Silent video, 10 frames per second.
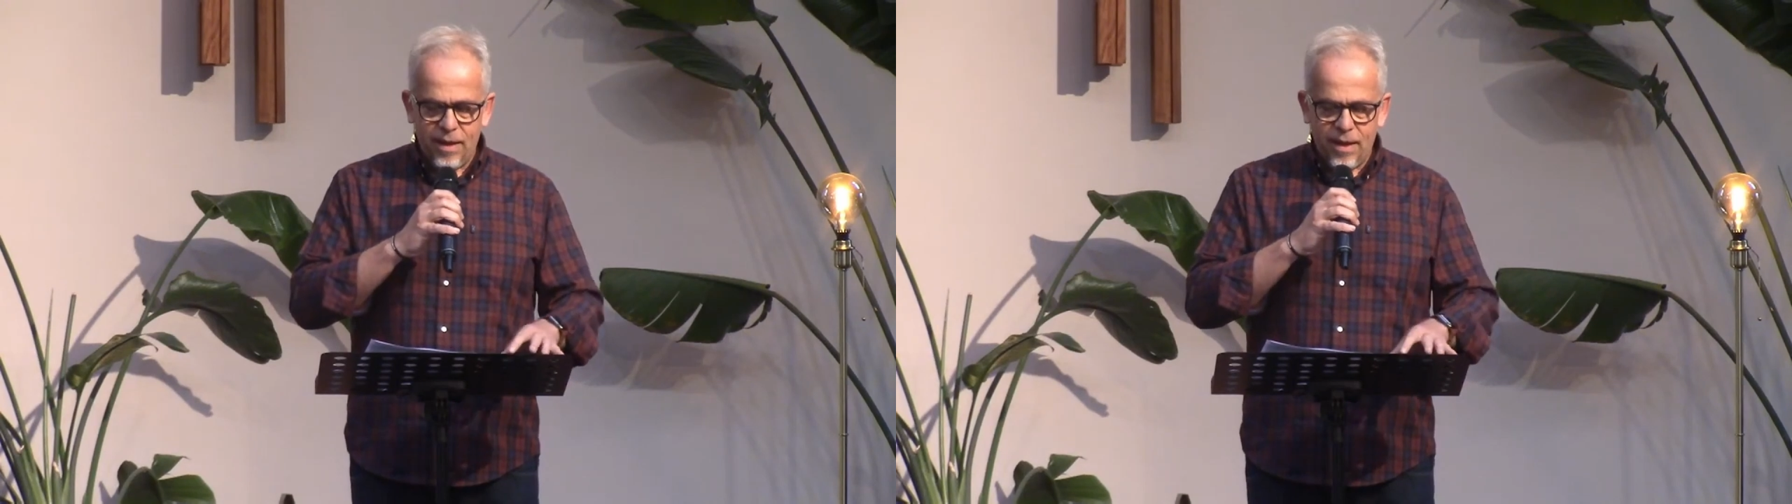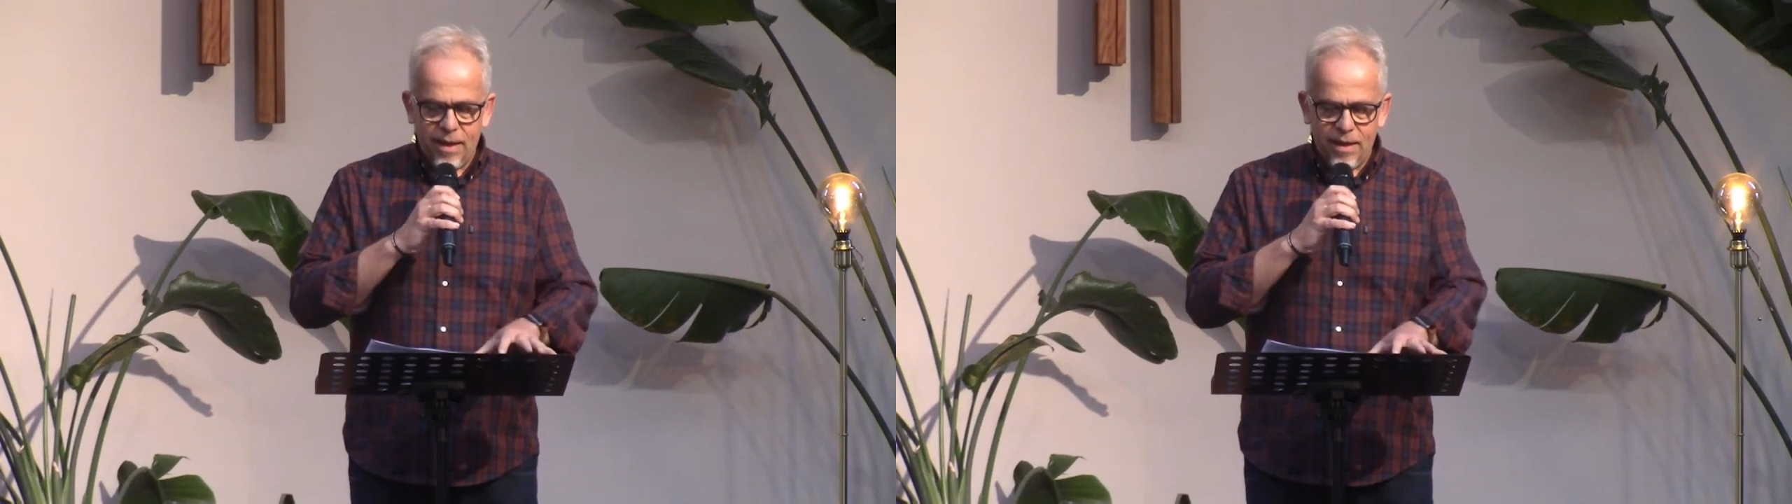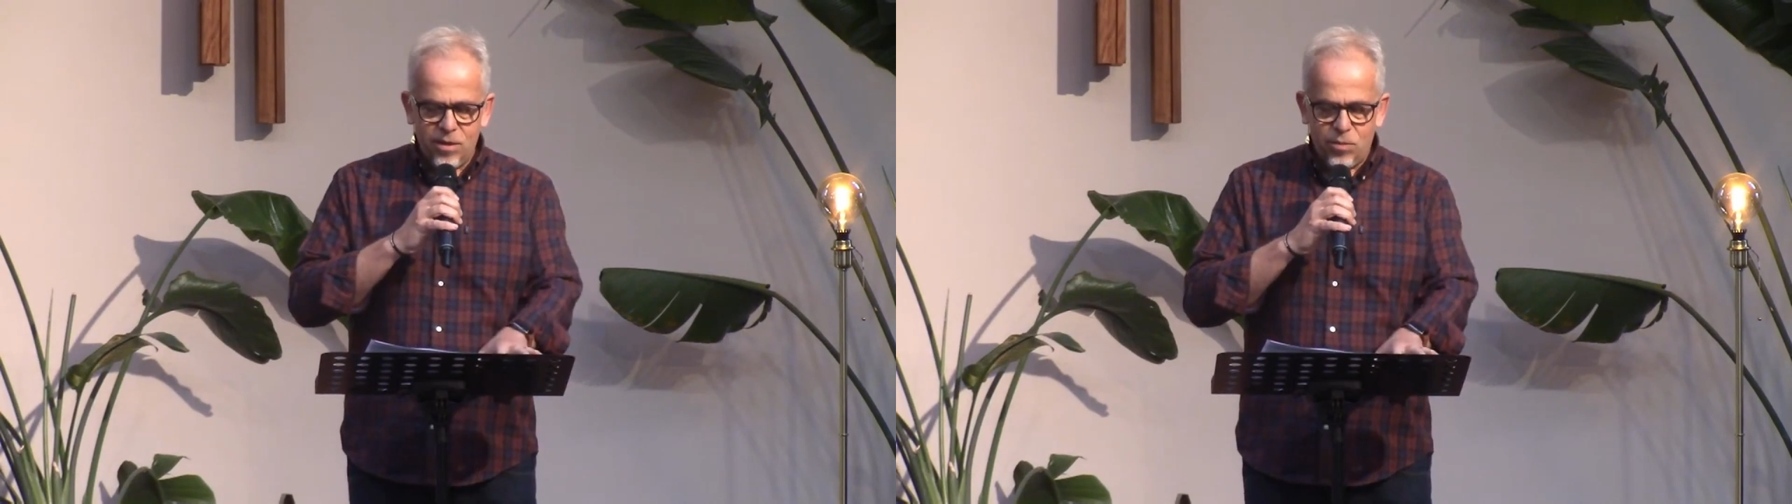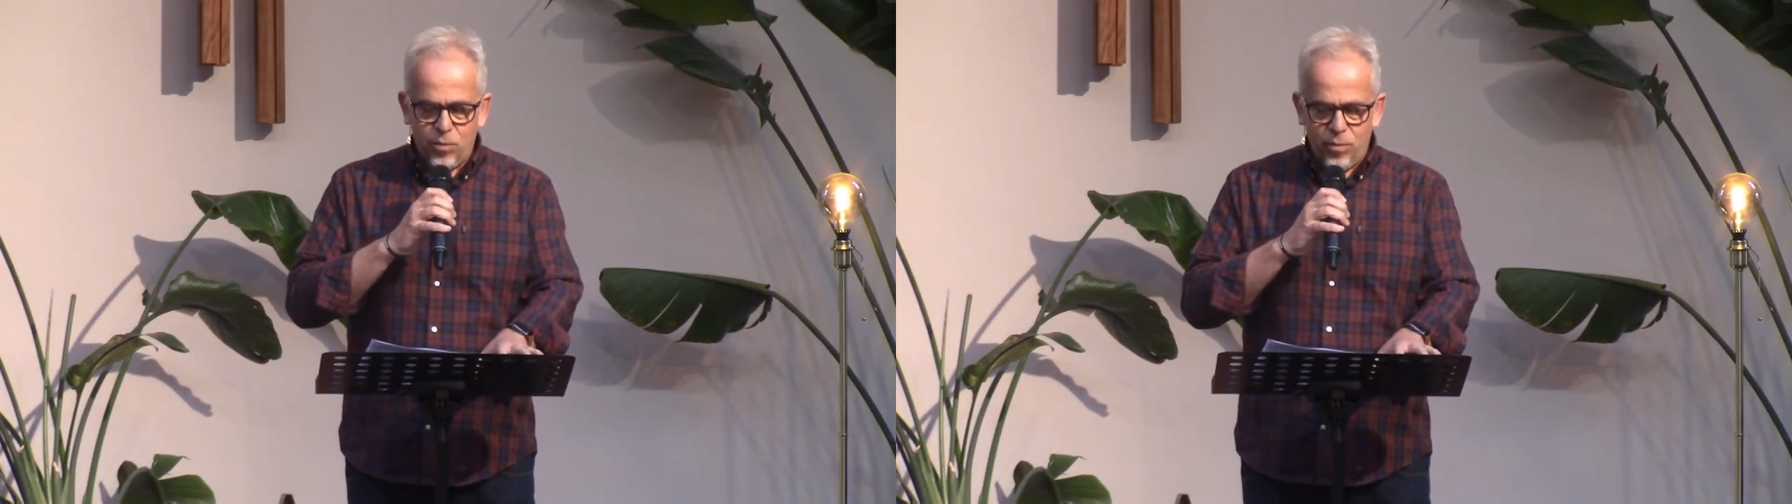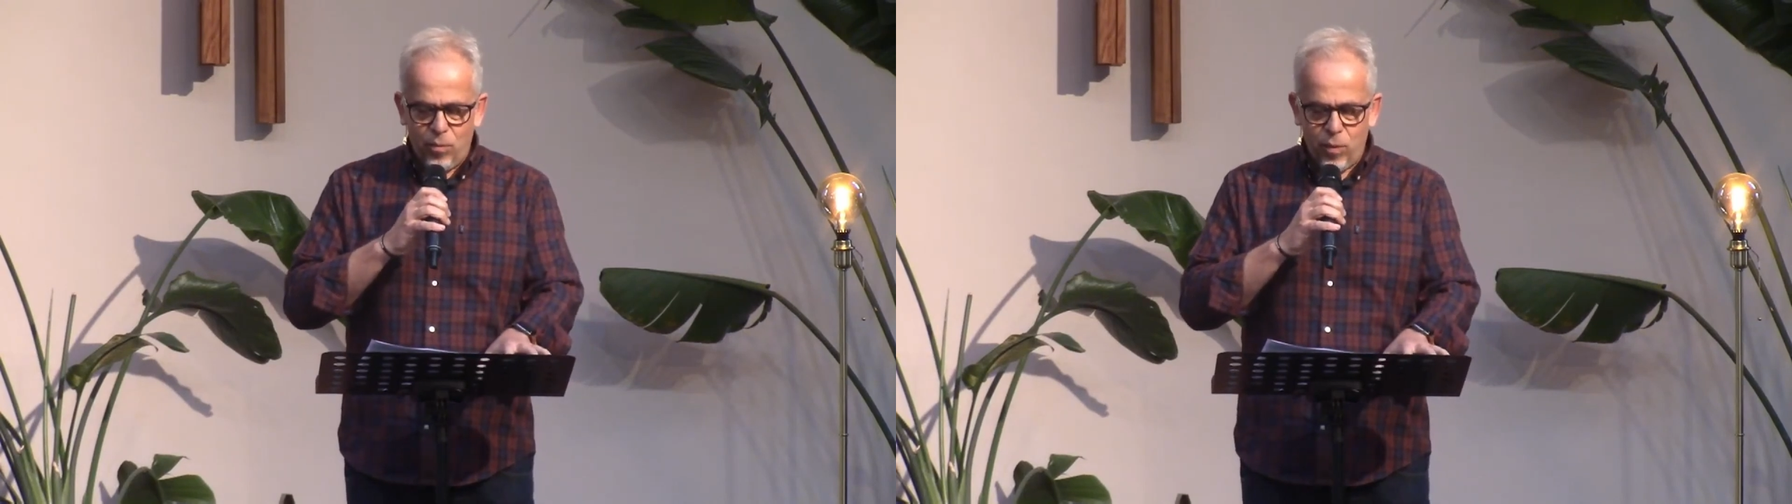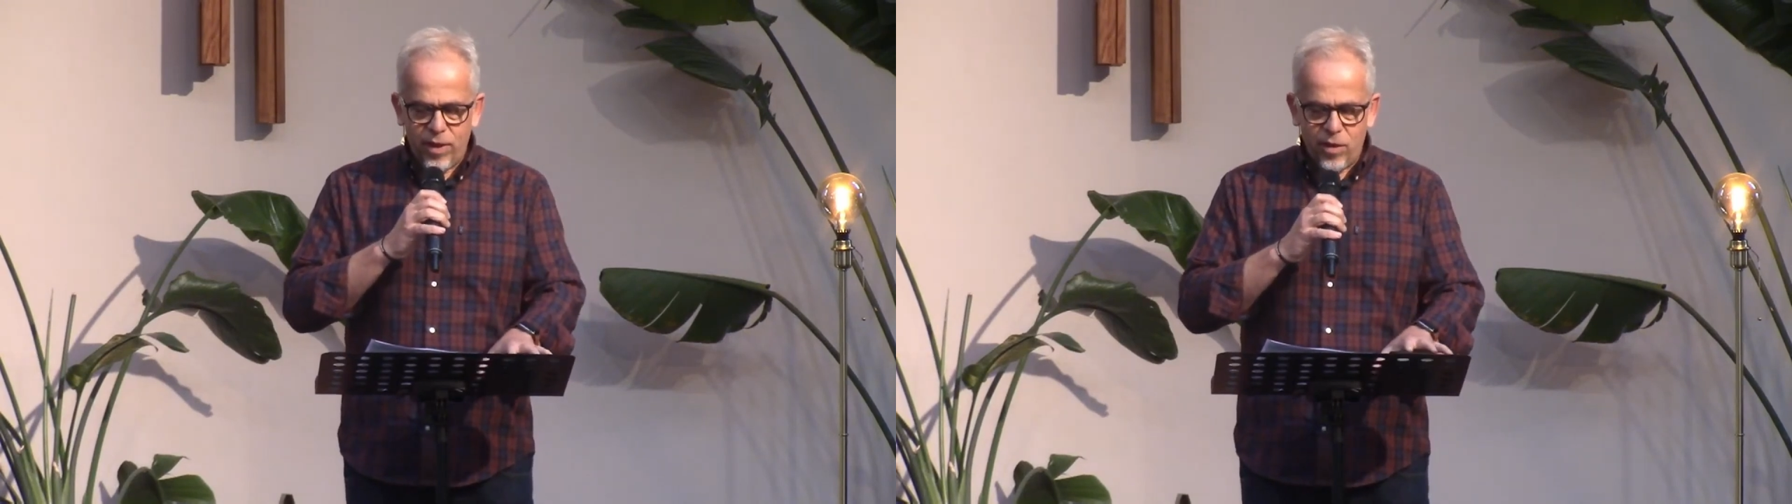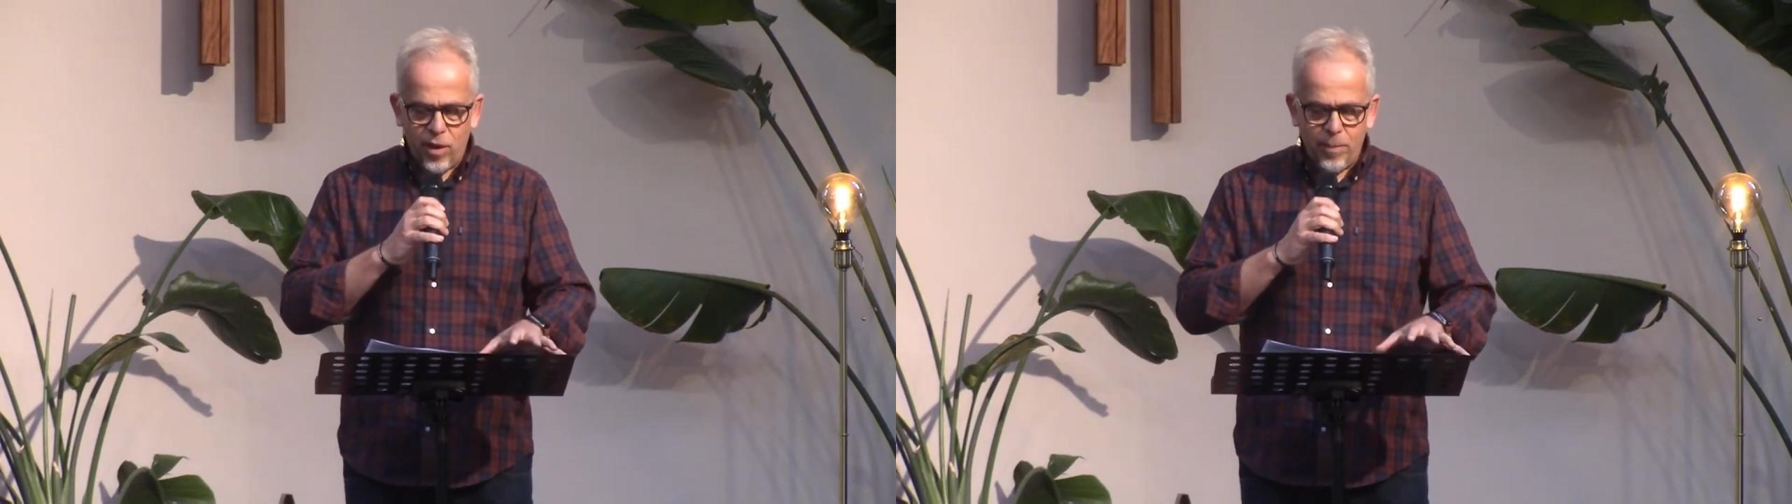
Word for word: And we're going to